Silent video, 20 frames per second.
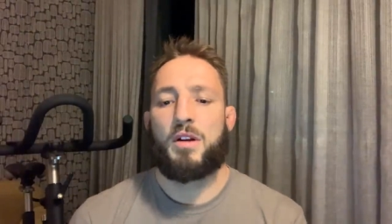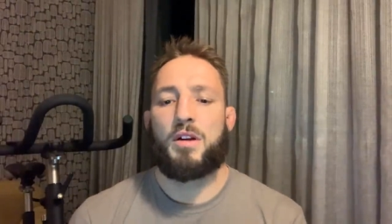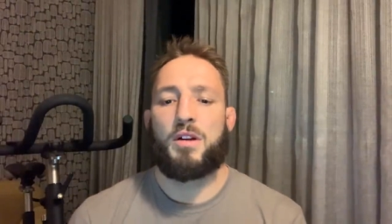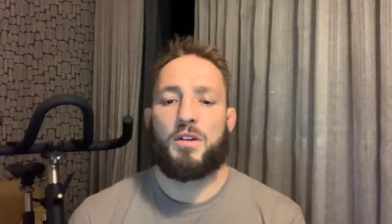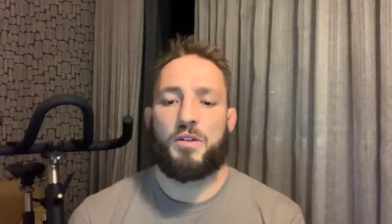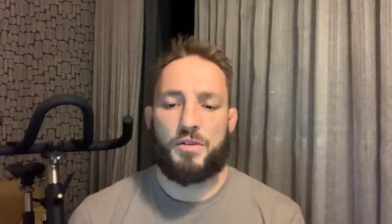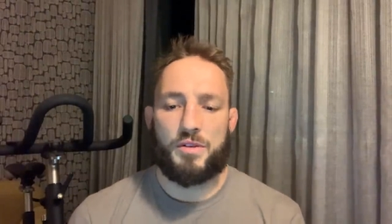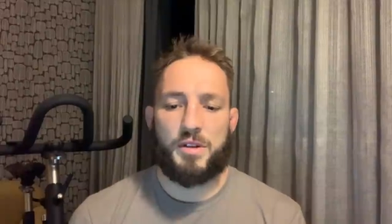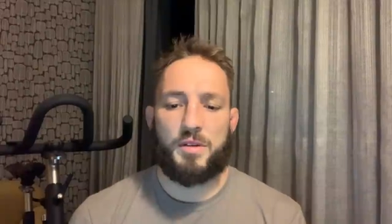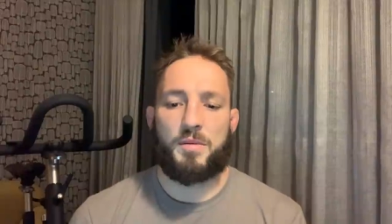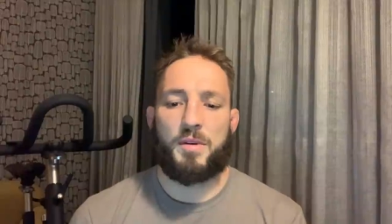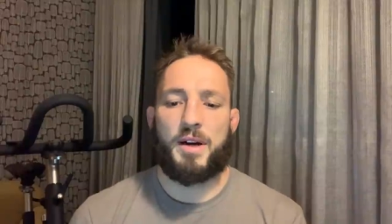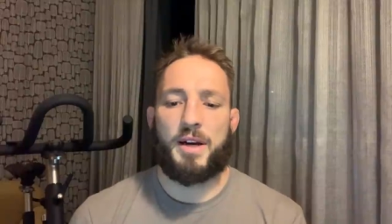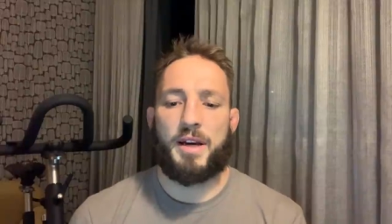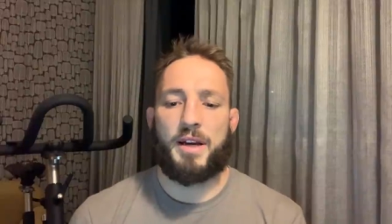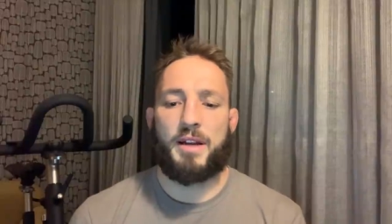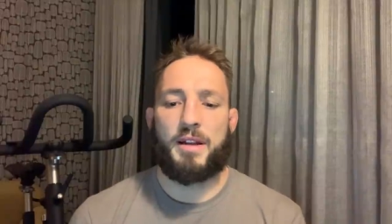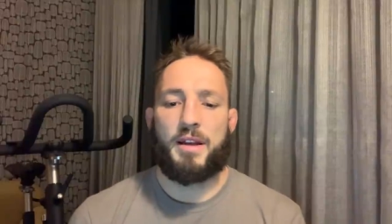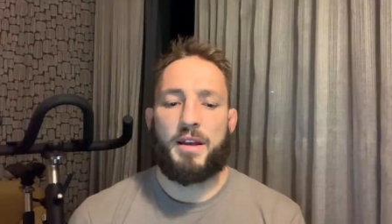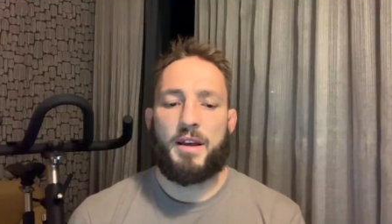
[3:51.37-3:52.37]
losing
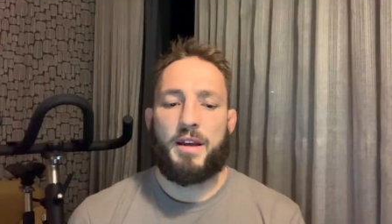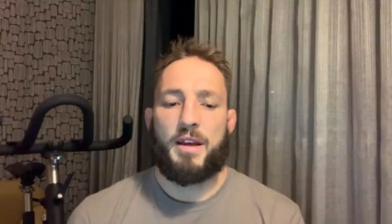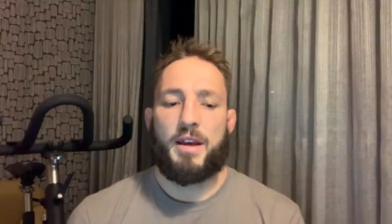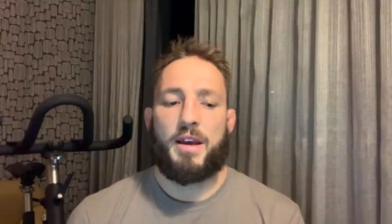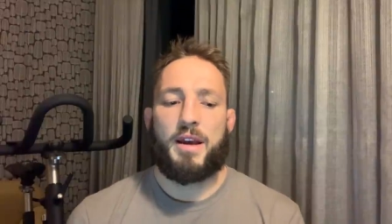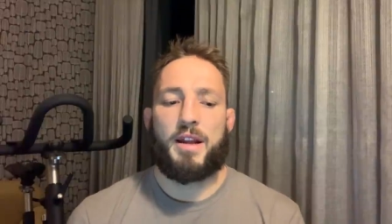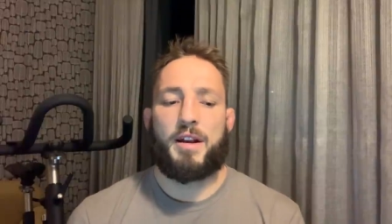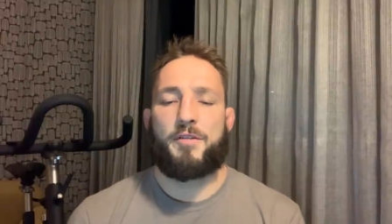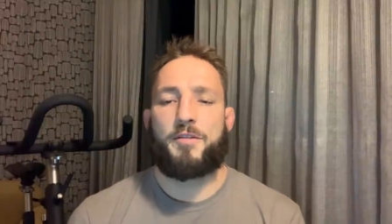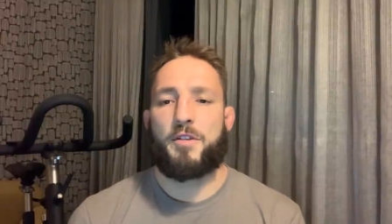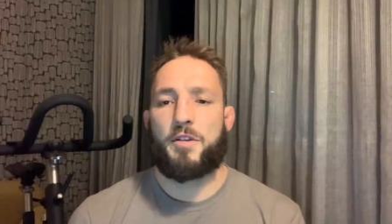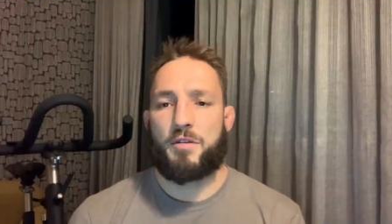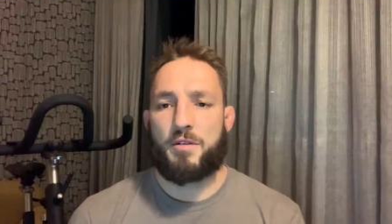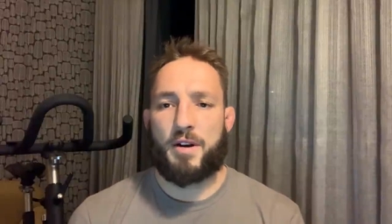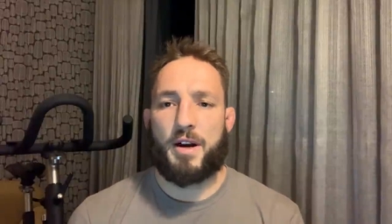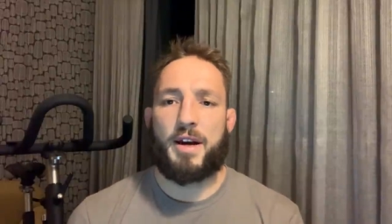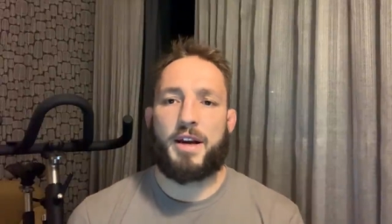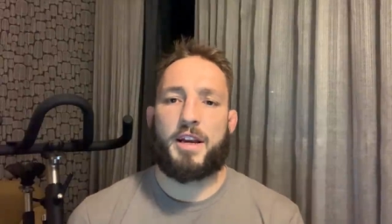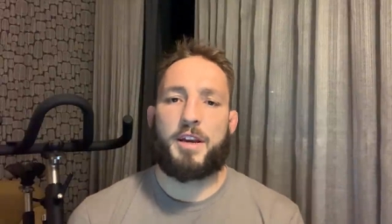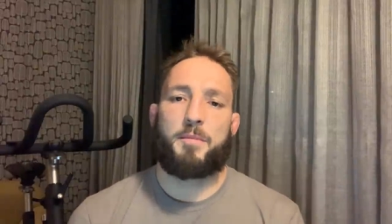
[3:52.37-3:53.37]
weight, and I feel
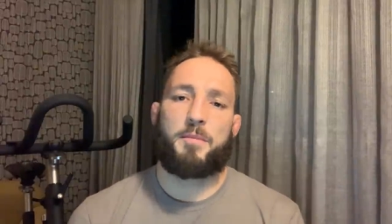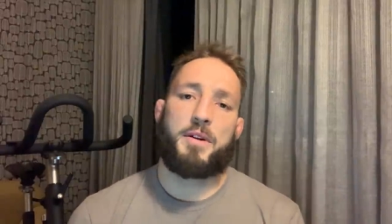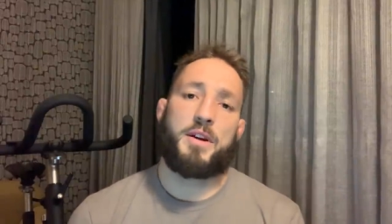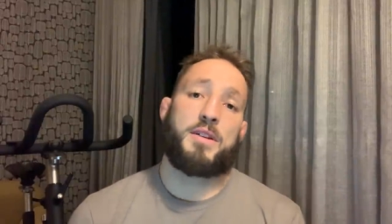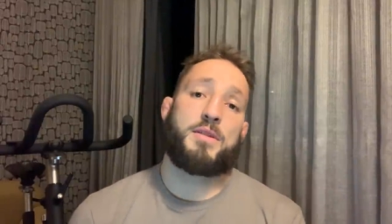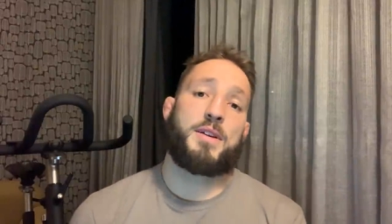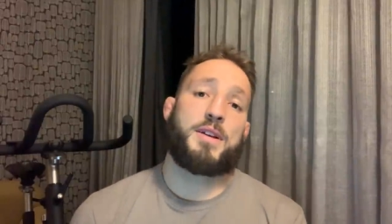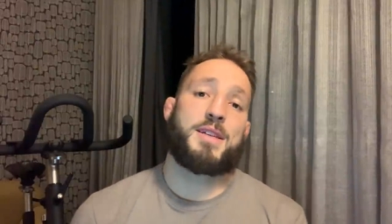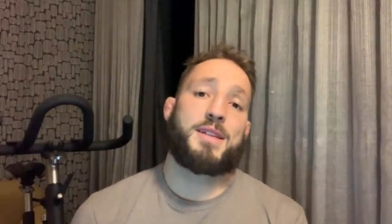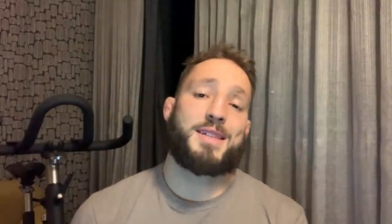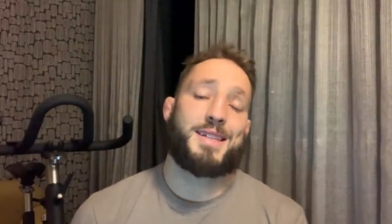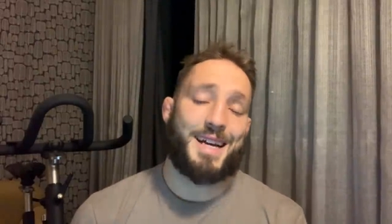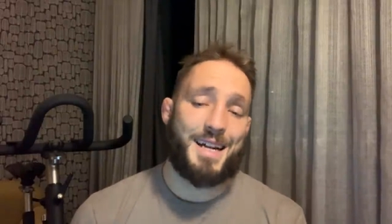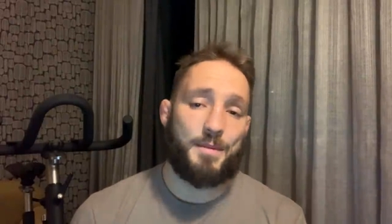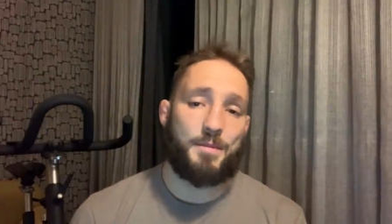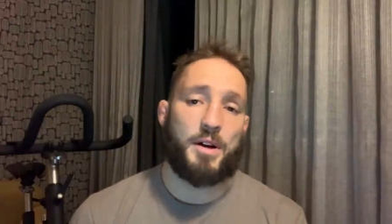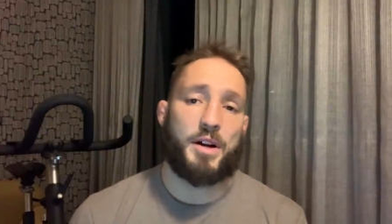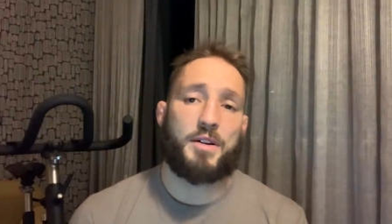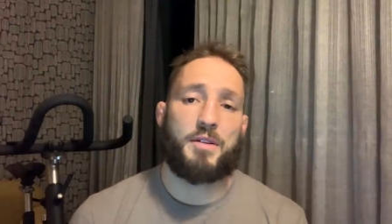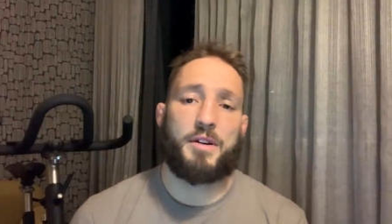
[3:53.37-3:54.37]
great compared to at the start
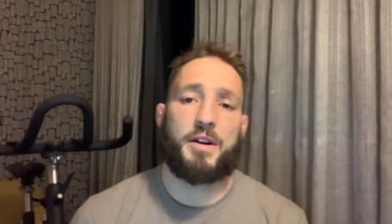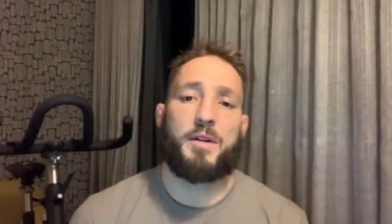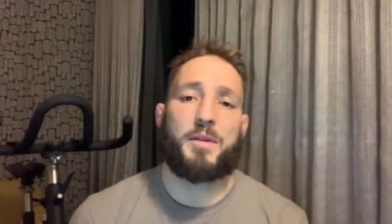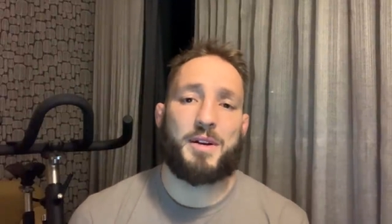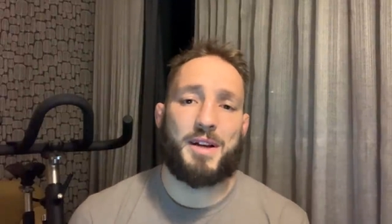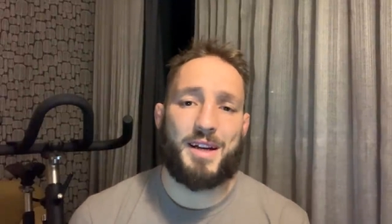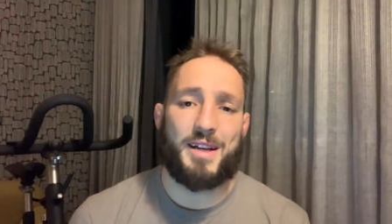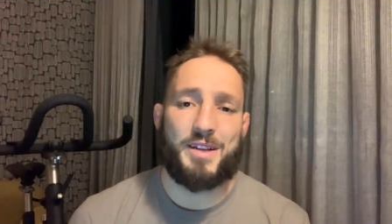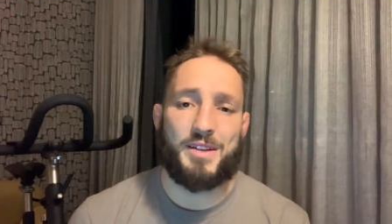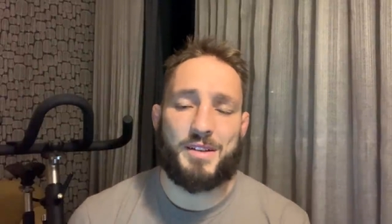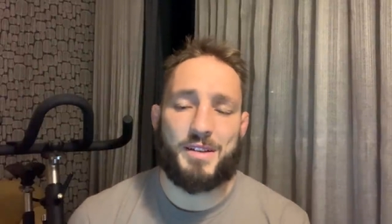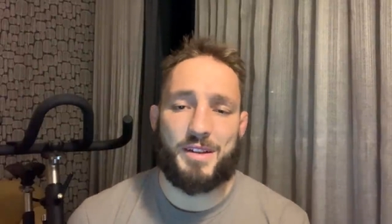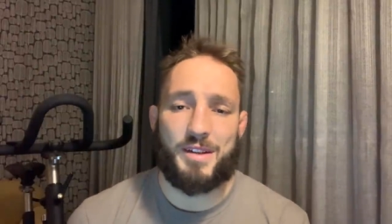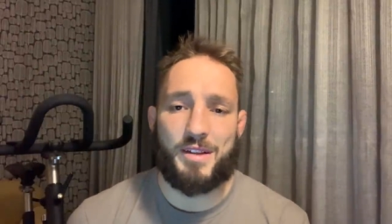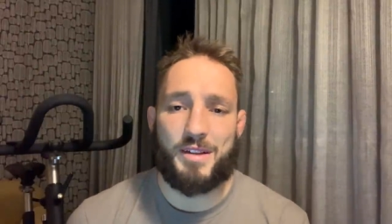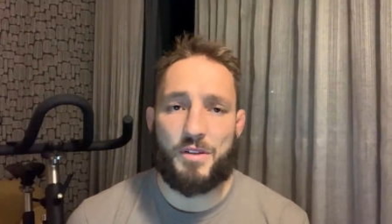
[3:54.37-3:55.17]
of my career when I used to,